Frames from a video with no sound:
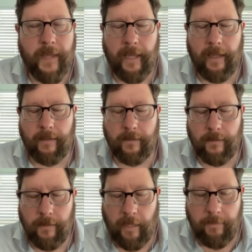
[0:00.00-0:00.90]
And
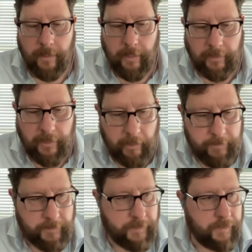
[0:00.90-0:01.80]
I
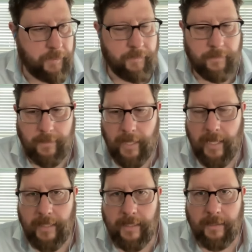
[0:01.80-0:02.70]
commented the other
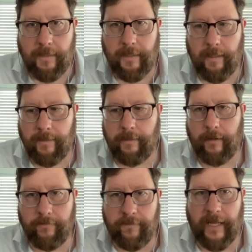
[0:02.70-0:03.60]
day that there
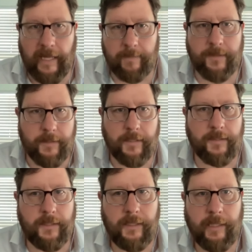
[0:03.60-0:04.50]
are vibes in this
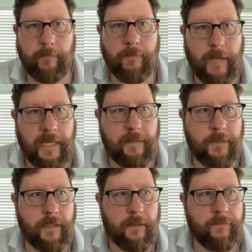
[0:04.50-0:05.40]
city that remind
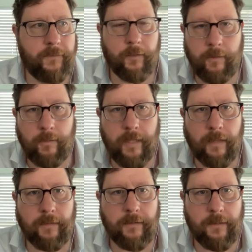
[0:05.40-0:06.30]
me of, you know,
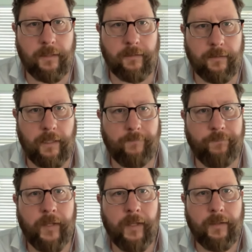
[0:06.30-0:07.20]
2006,
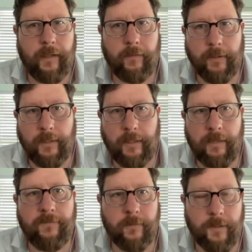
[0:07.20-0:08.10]
that really
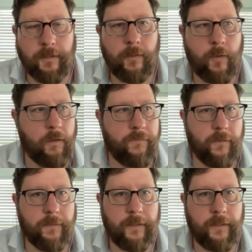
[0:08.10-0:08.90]
infamous quote from